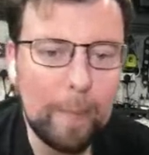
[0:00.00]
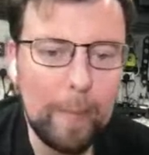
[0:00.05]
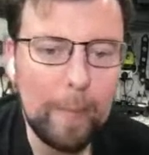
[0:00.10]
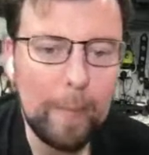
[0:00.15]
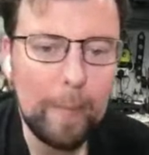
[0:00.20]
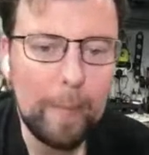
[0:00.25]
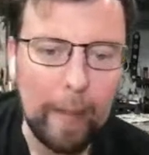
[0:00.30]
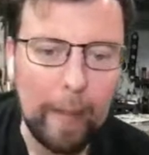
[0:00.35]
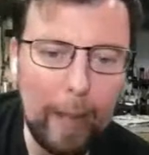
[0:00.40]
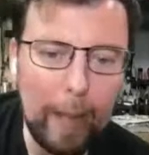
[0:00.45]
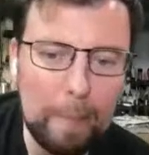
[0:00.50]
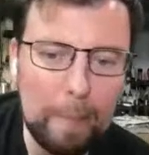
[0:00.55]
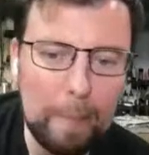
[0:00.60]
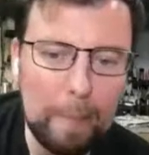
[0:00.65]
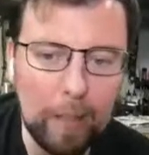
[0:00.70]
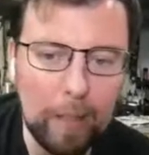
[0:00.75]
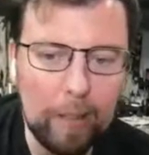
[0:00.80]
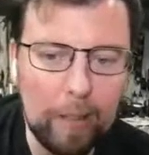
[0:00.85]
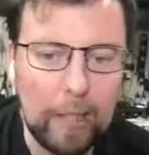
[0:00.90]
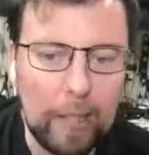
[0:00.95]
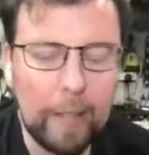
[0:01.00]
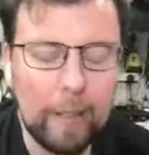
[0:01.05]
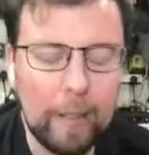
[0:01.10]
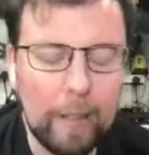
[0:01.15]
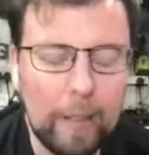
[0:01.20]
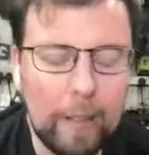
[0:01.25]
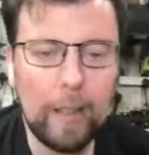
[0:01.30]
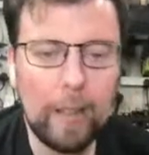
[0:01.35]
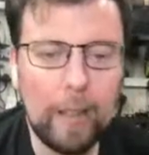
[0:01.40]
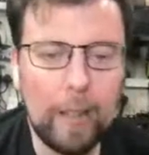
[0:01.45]
Yeah, absolutely.
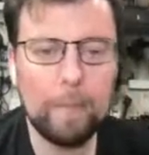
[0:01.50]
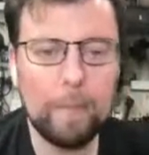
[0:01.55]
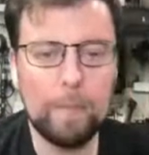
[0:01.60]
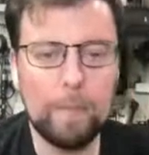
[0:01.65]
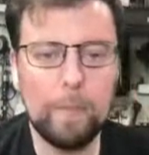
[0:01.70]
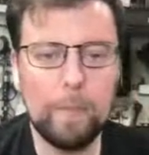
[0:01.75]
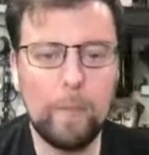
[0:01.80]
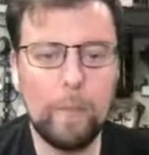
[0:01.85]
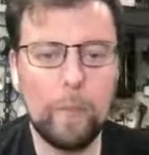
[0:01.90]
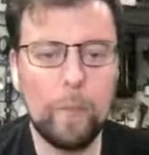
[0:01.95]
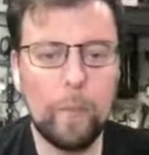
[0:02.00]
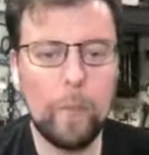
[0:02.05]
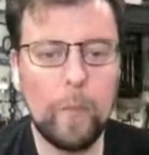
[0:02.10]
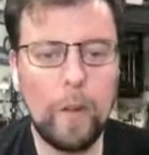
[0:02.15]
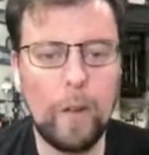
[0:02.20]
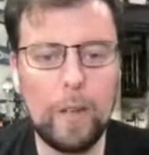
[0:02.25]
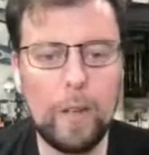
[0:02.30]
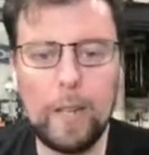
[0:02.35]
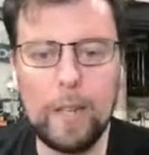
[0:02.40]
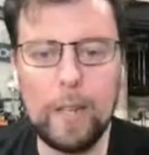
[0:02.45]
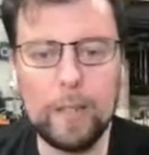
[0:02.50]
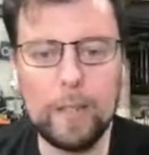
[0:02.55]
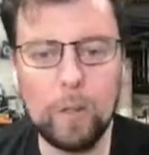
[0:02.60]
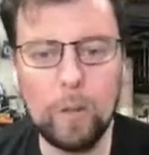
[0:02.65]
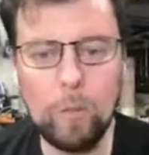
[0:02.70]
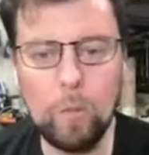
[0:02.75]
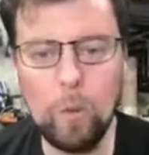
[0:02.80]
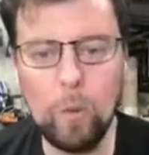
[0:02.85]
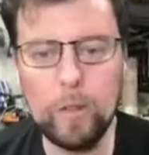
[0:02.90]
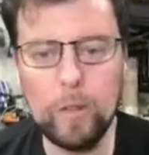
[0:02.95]
The
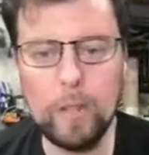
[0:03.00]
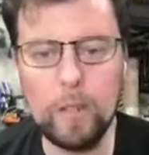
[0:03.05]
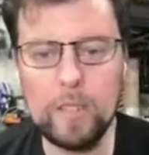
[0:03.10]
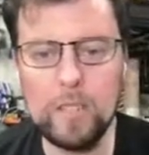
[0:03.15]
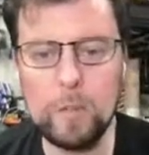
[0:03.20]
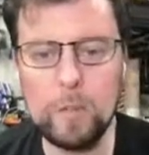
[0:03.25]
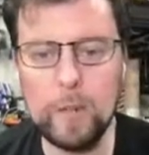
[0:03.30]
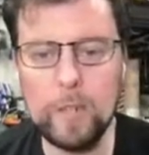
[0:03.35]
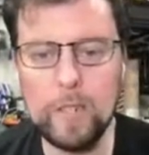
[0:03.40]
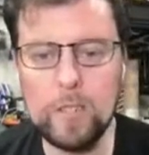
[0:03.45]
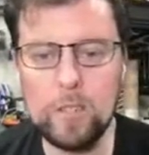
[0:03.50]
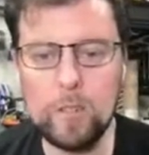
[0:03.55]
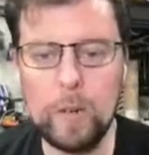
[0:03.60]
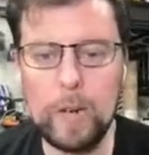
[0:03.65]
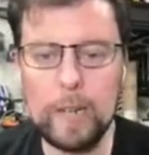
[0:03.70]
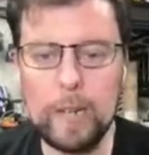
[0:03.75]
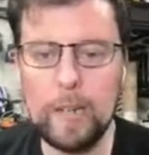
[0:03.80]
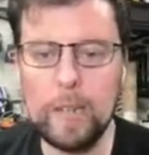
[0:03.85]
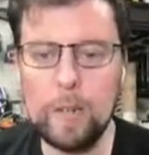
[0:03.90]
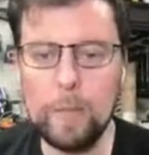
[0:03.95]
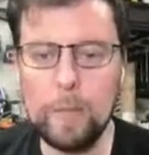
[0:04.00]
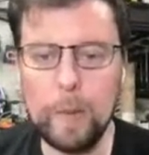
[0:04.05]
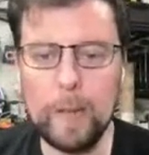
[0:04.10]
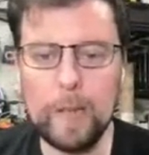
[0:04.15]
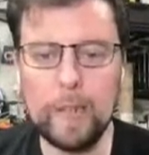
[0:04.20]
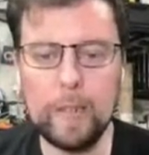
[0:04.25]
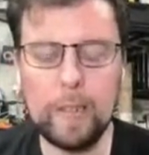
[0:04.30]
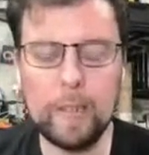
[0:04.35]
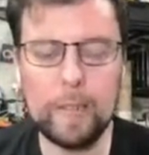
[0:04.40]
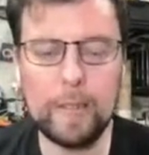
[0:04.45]
one that springs directly to
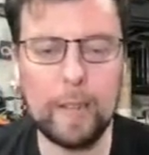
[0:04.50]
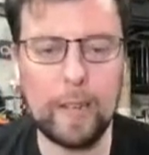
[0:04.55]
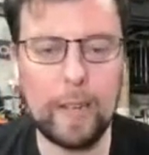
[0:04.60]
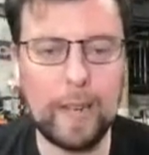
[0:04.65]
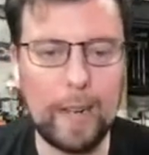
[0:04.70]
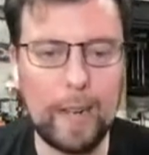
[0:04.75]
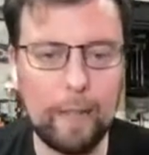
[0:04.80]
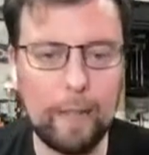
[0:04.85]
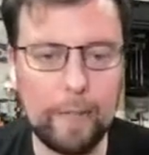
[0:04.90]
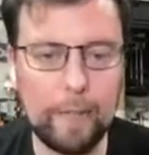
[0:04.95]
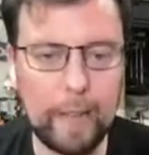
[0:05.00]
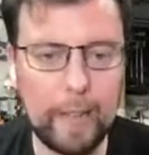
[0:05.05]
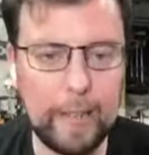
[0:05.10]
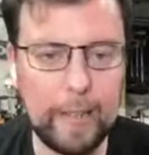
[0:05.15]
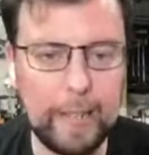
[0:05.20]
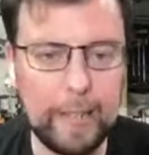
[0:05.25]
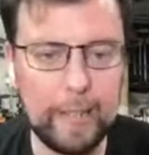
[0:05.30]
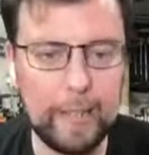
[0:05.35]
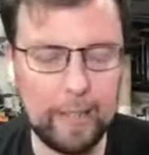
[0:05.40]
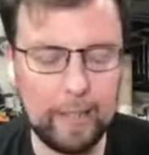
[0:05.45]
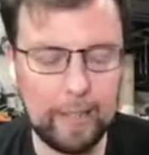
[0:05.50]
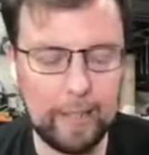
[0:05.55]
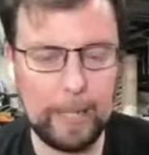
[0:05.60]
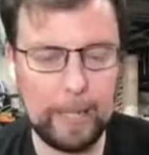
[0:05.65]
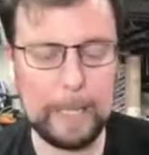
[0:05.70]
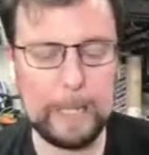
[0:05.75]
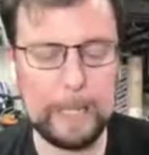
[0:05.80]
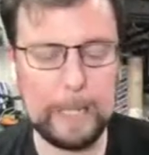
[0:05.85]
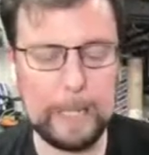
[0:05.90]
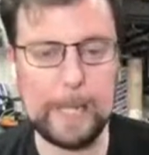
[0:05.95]
mind that I have any
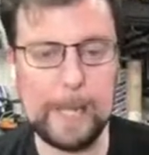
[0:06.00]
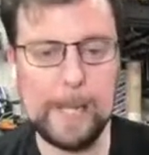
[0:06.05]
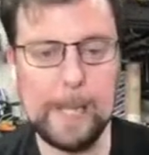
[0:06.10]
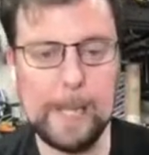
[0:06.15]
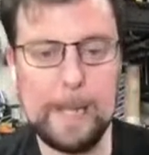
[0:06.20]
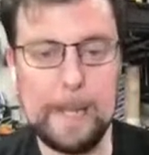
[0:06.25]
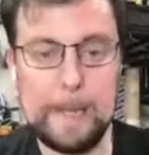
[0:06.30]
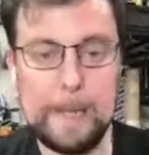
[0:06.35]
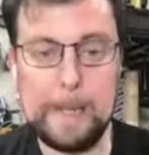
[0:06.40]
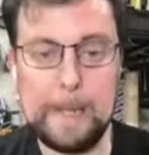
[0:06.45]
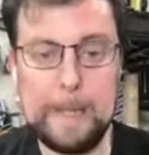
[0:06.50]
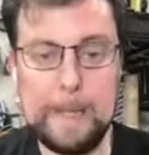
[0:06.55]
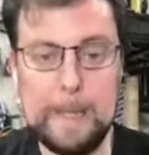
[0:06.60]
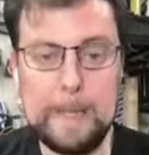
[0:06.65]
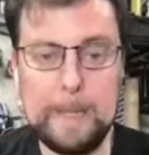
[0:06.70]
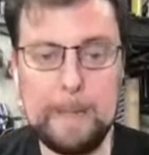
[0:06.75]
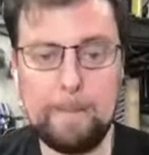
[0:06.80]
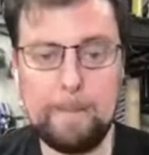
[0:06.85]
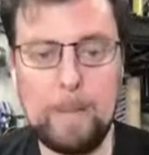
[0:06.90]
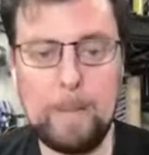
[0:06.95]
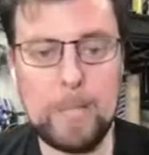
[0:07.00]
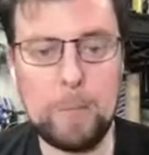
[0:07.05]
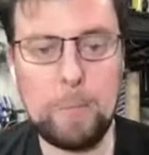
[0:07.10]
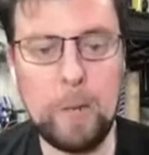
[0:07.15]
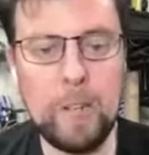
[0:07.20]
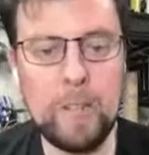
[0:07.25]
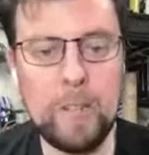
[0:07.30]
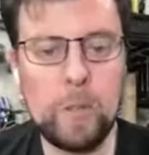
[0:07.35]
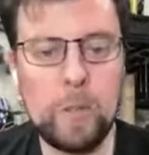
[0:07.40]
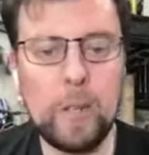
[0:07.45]

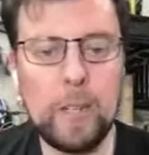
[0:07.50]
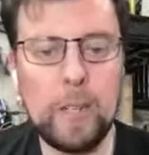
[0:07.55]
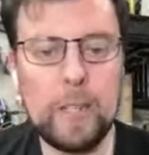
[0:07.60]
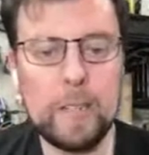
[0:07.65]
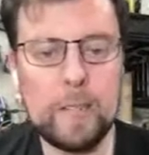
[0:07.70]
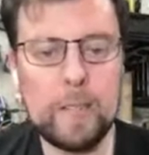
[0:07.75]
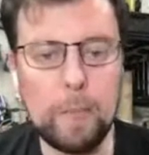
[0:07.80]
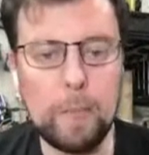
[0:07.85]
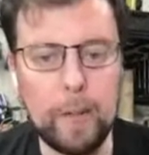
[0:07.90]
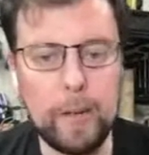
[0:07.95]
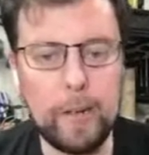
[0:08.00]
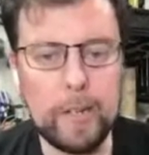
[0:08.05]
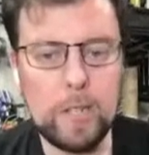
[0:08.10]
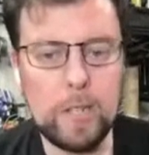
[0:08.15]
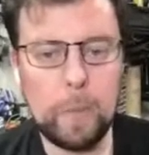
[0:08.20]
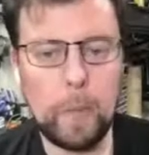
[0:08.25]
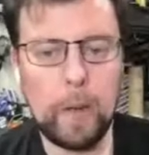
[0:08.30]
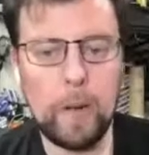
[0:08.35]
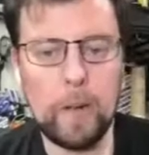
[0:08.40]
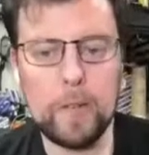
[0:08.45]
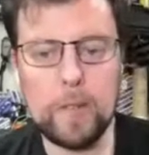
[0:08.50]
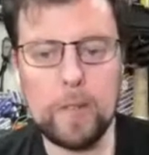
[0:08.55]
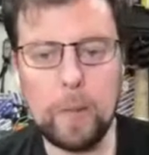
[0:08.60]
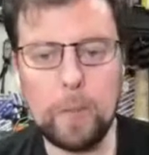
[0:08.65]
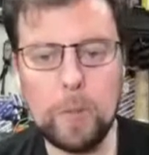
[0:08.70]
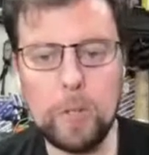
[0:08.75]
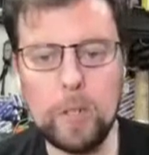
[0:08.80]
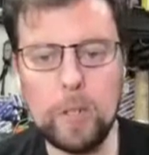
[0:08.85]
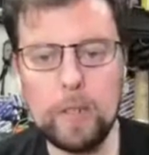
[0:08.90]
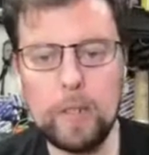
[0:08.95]
experience with is the mini spares
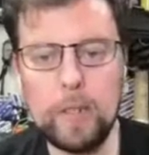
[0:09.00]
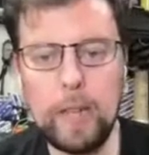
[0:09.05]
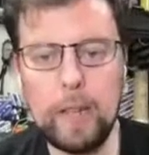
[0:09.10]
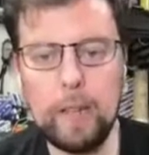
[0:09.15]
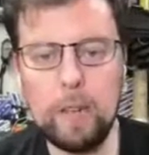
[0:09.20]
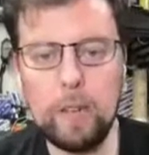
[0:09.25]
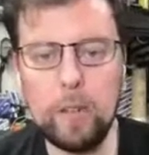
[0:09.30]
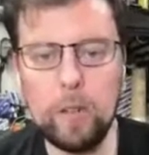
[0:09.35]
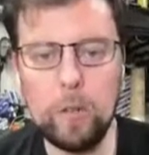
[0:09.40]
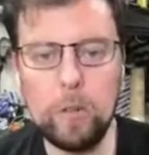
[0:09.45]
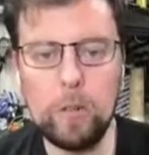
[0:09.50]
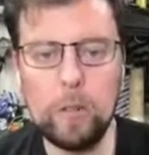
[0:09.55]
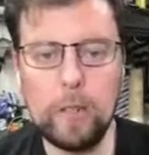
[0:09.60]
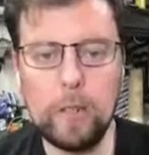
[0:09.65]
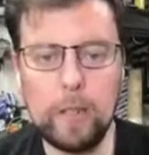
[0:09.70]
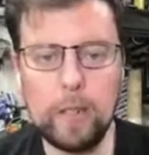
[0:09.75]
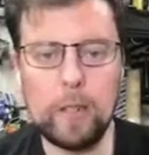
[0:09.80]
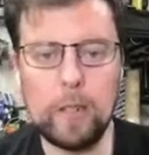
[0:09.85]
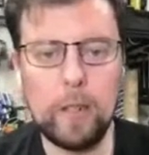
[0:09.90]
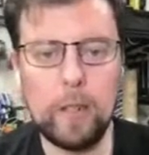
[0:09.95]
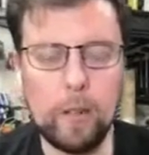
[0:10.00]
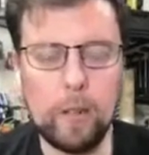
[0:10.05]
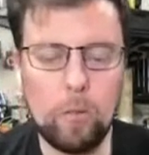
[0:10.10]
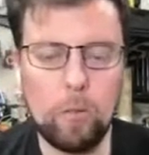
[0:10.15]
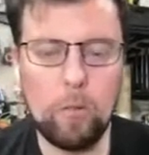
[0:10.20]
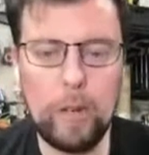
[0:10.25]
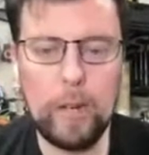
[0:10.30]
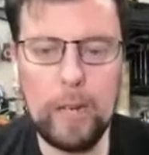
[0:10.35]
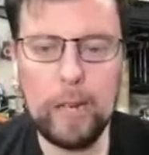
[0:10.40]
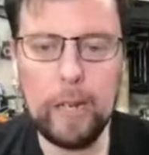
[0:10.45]
option. They do a
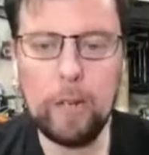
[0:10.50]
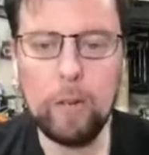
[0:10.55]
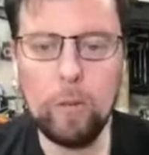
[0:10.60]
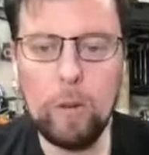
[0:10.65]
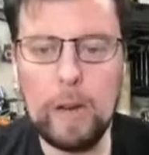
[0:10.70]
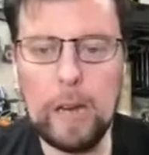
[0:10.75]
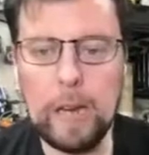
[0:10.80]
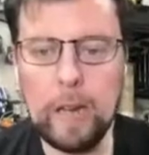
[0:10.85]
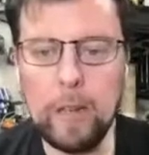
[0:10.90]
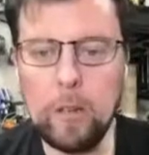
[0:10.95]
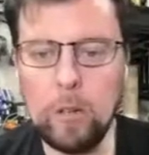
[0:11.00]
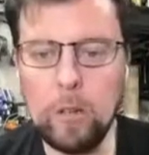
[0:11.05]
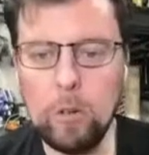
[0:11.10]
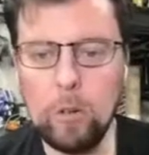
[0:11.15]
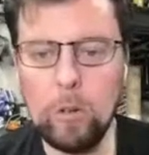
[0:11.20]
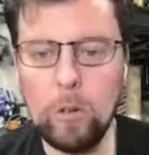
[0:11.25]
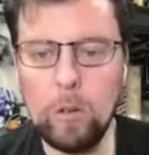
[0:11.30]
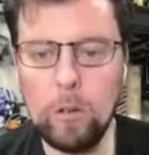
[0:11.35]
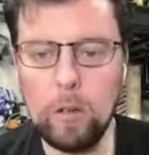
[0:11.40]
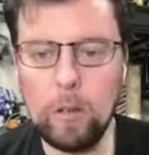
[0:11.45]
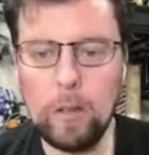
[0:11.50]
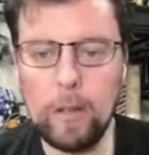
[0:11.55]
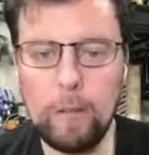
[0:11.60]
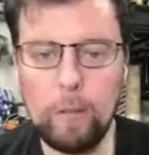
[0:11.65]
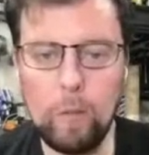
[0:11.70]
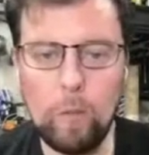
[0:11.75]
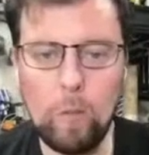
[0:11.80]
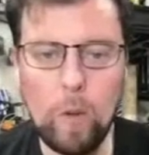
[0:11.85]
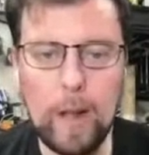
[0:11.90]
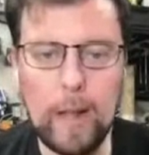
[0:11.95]
really, really cool,
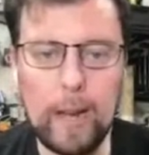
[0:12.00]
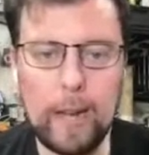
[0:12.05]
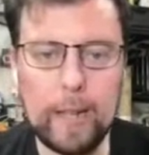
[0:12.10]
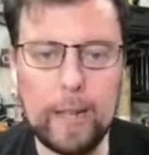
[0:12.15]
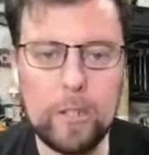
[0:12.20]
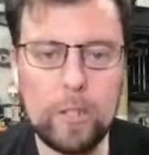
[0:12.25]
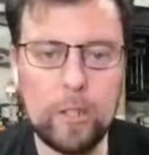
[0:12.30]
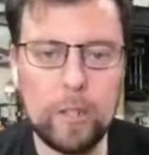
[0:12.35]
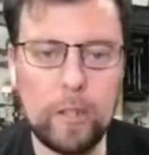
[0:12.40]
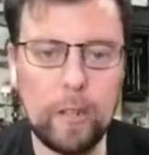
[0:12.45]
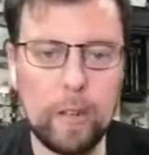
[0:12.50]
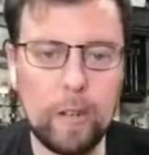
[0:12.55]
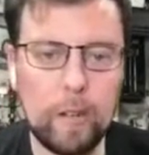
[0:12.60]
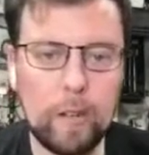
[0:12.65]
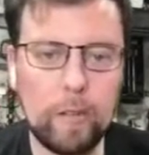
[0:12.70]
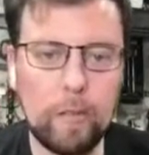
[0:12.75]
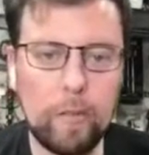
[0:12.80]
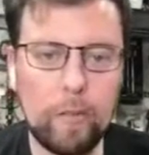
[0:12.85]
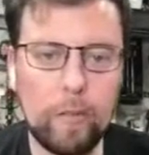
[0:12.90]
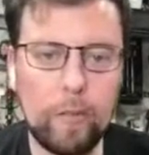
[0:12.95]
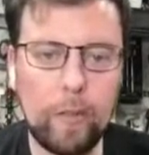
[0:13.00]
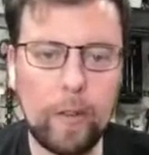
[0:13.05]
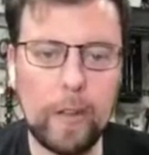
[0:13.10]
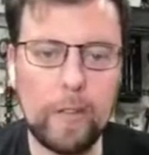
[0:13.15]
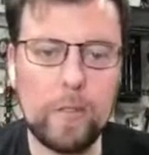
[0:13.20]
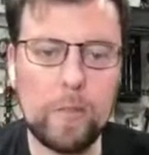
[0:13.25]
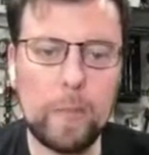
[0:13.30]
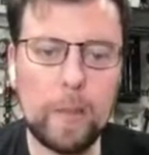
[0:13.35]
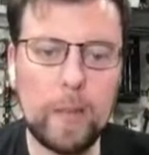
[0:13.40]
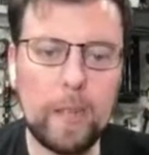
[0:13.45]
well-engineered
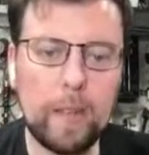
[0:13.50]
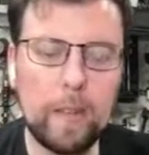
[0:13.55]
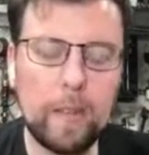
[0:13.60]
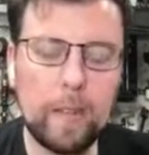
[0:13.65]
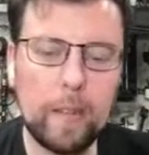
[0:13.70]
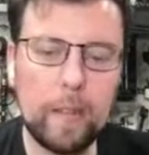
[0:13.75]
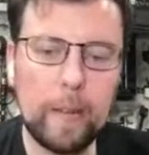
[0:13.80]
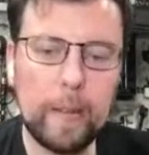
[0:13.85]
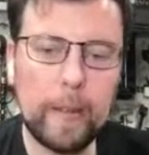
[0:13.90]
5-speed